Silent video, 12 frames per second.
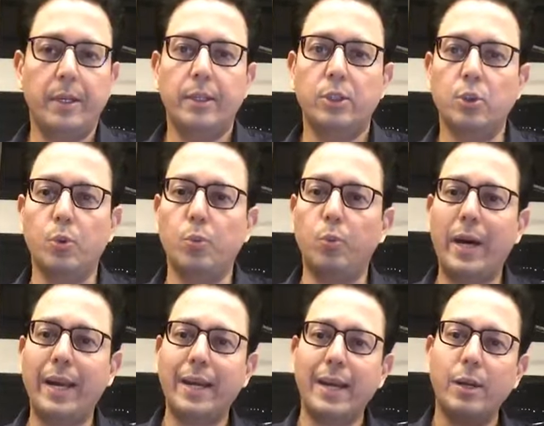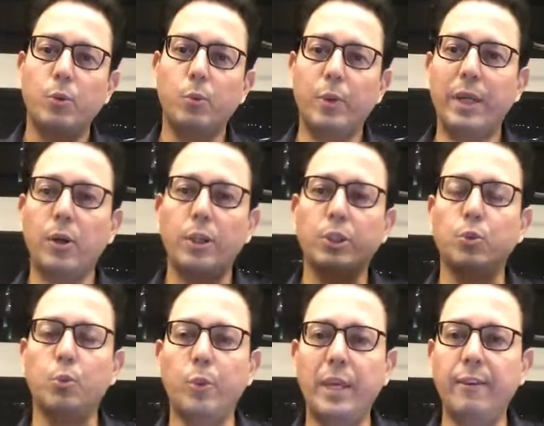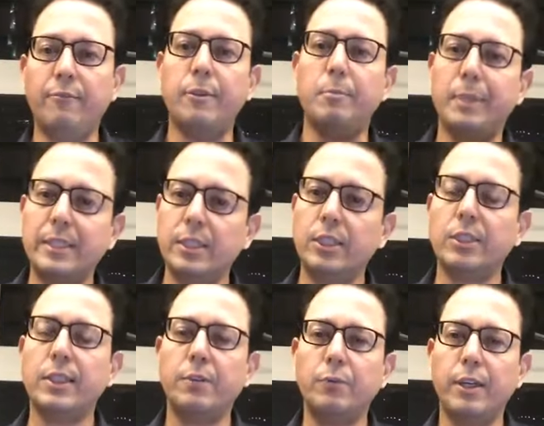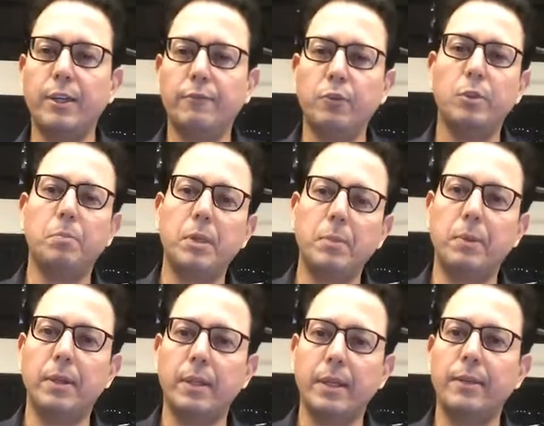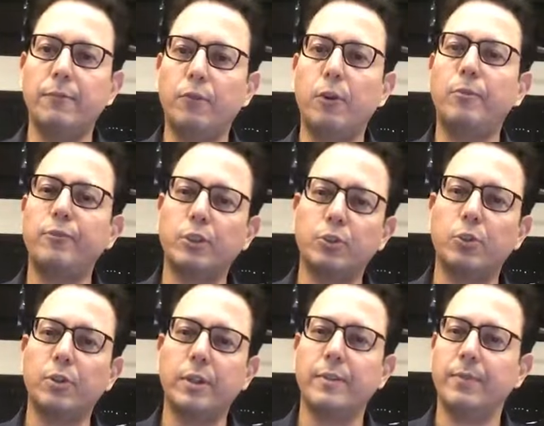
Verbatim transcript: So why can't we also weave the messages that we give to the people in form of a story?